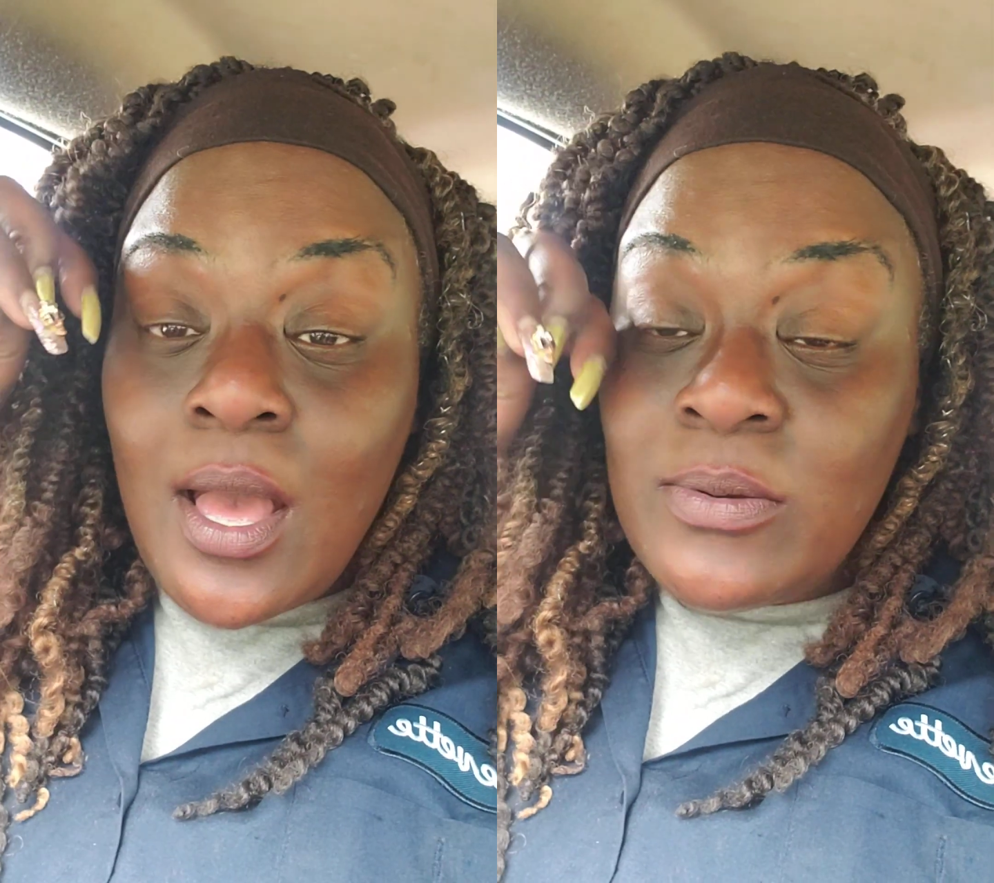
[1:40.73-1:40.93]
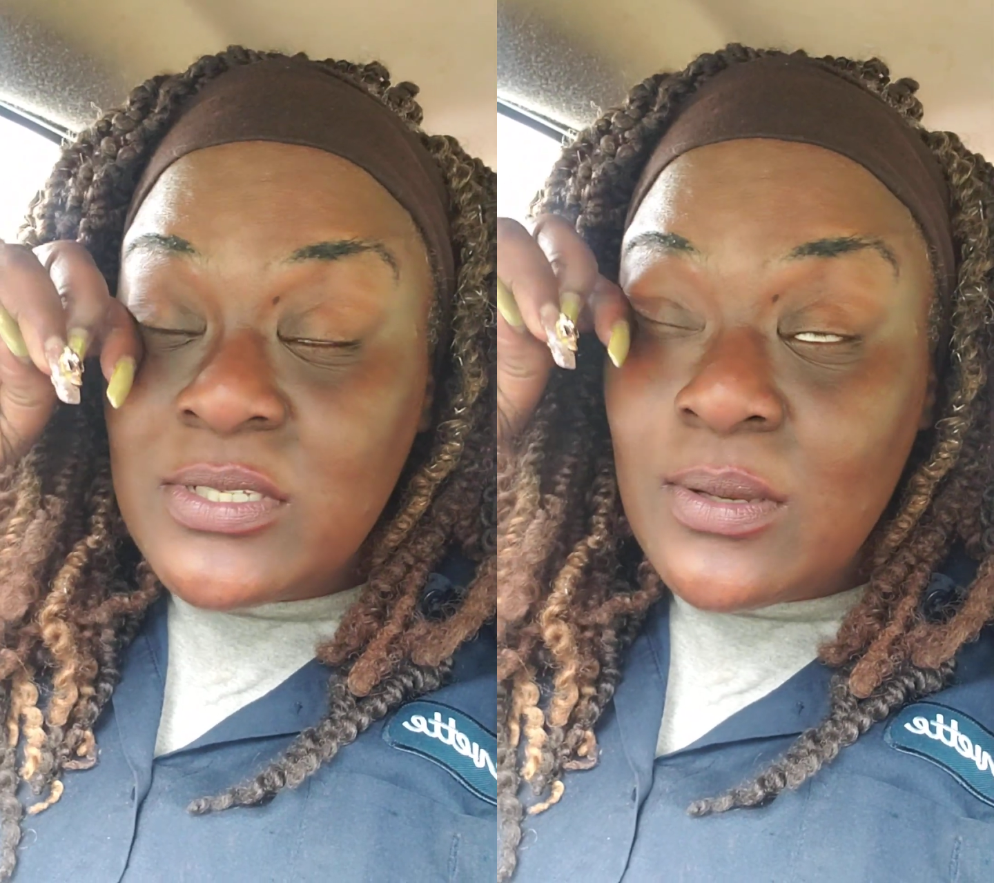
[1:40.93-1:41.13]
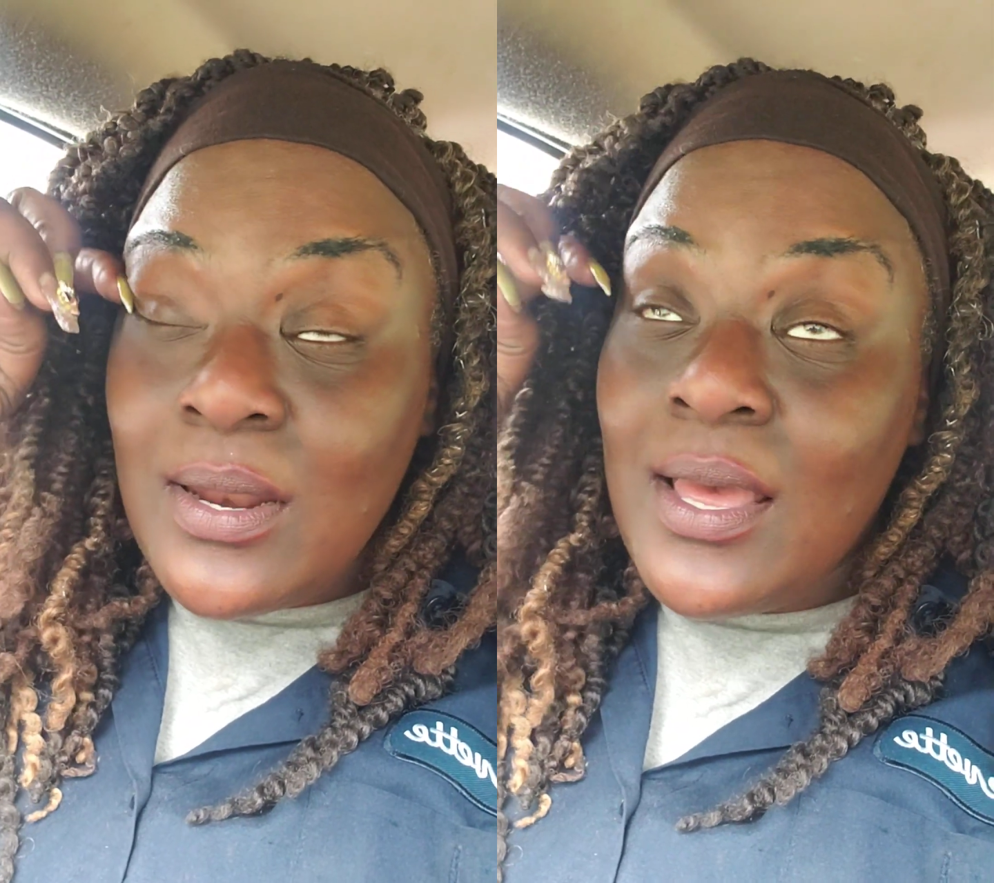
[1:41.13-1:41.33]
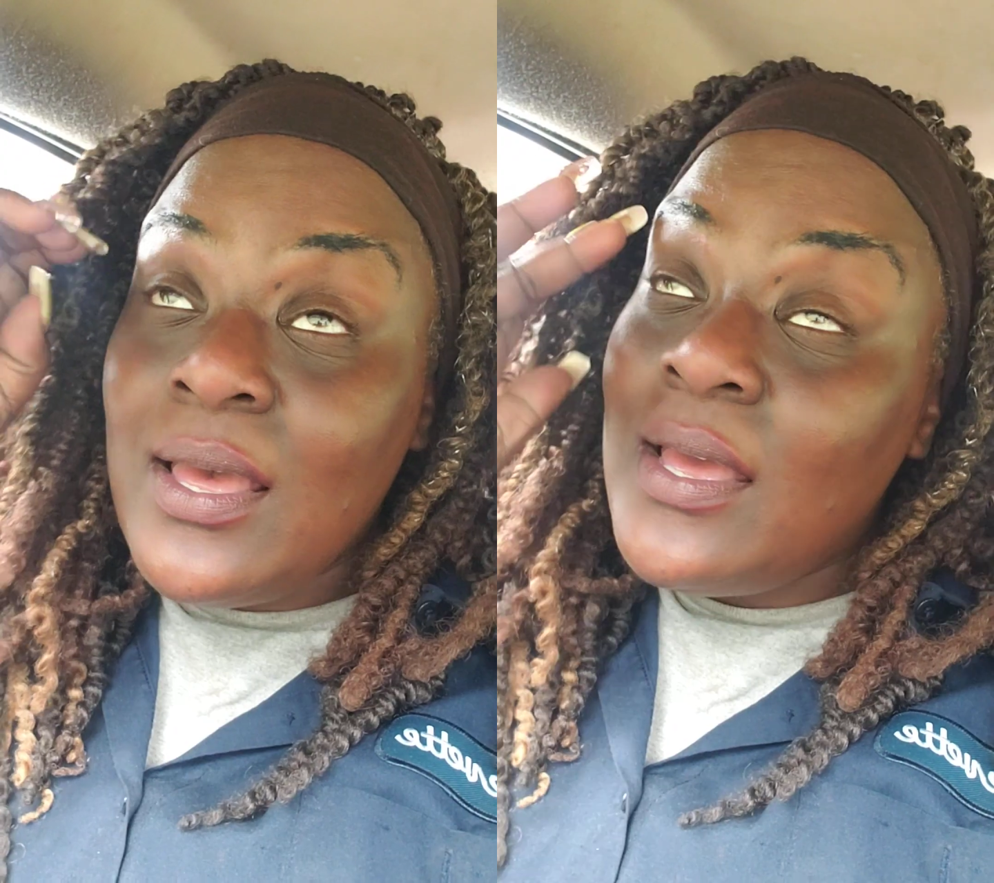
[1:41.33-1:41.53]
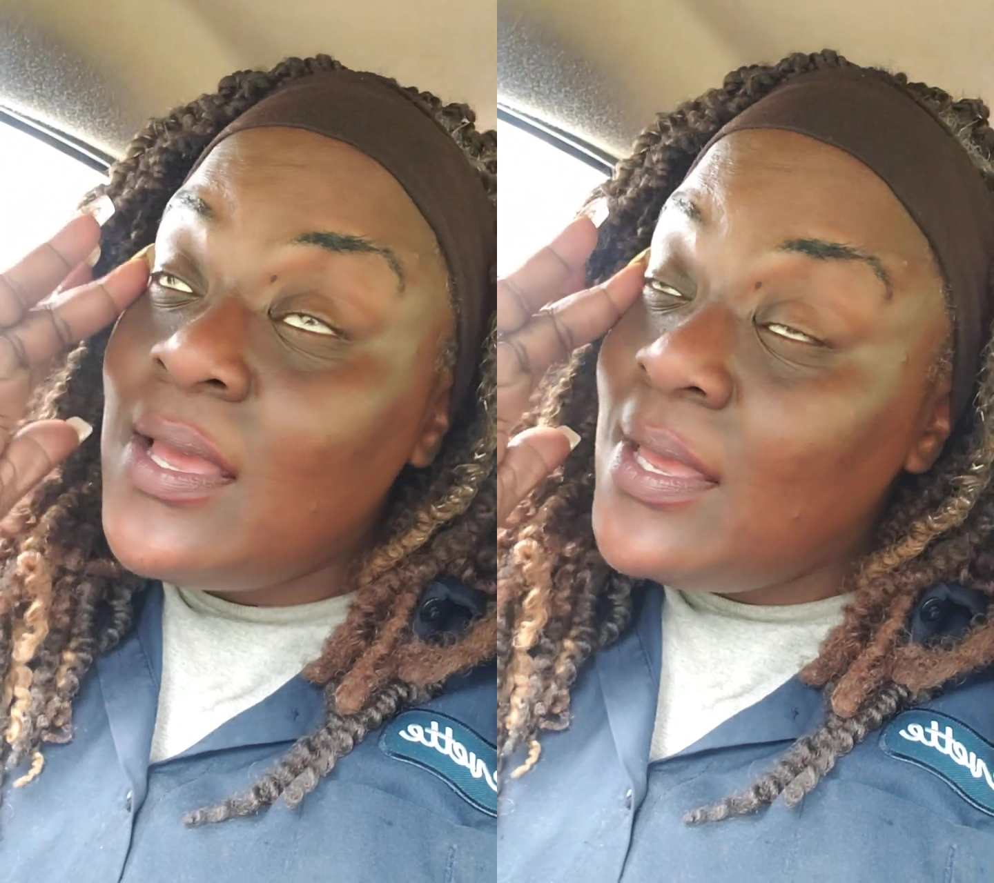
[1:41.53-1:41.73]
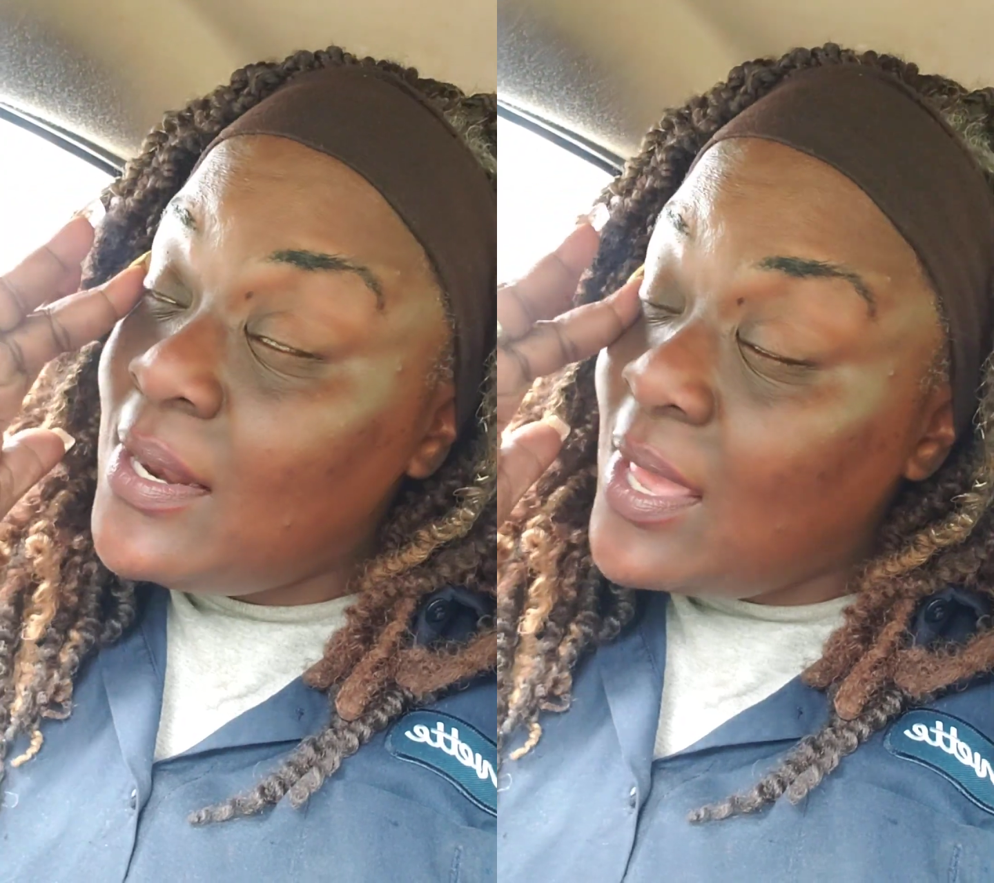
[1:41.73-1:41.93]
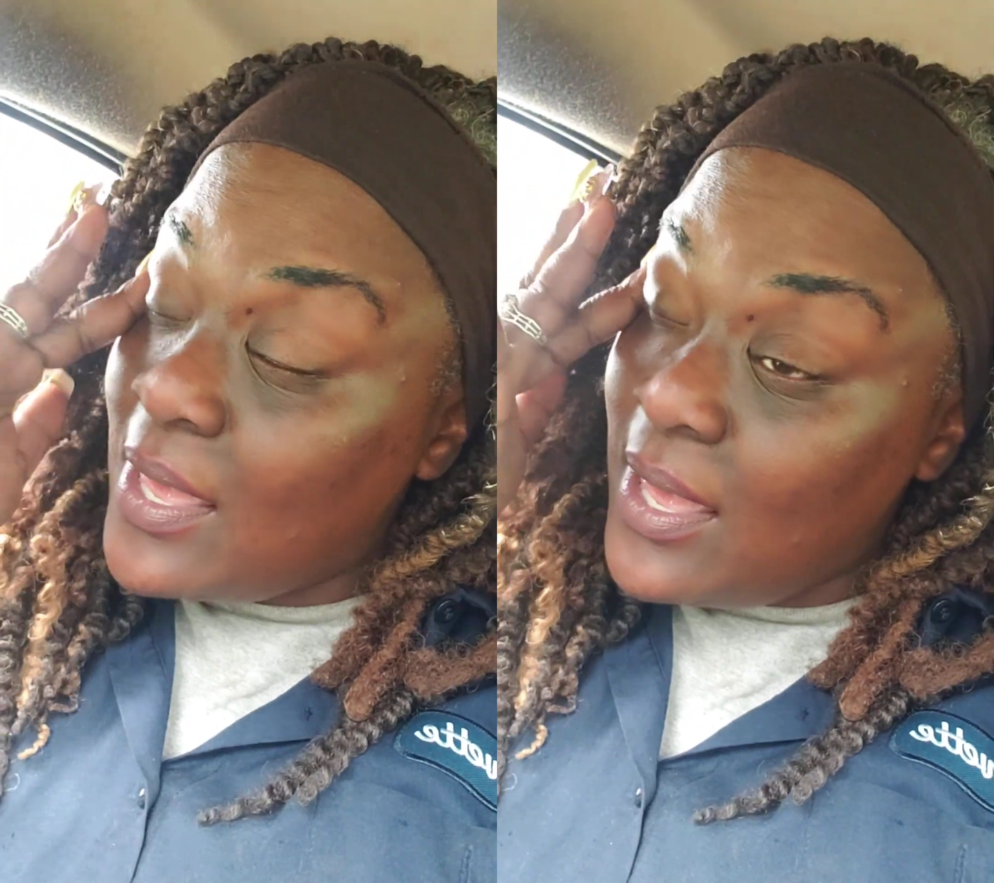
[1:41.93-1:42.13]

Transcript: i was online and i